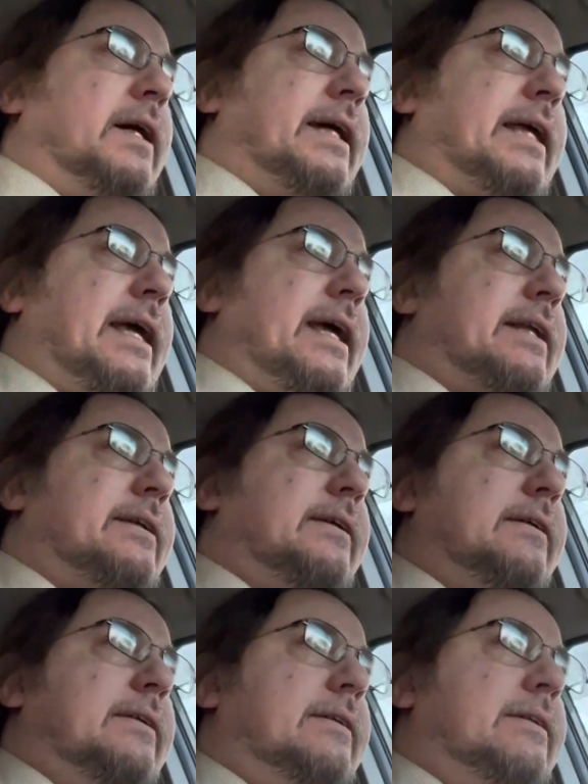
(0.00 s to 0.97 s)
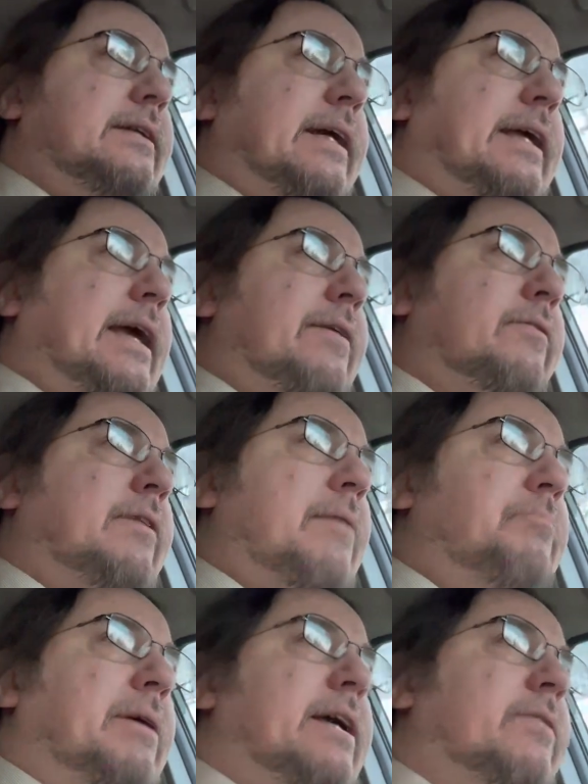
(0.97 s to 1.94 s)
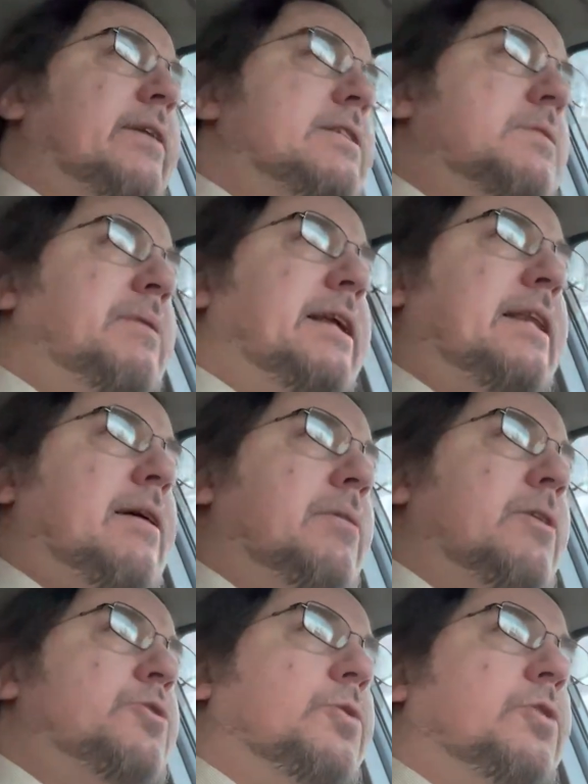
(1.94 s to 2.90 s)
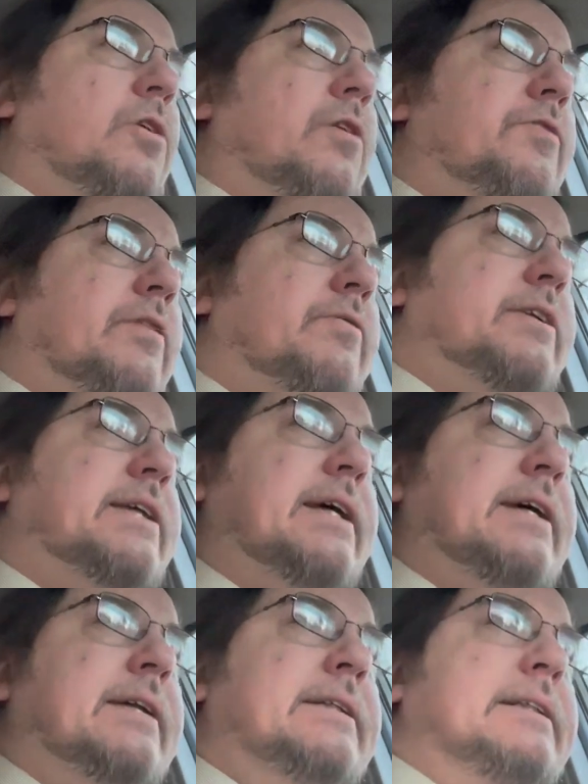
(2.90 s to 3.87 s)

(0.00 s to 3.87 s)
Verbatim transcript: I can't. I can't wrap my head around spending that much on coffee every day.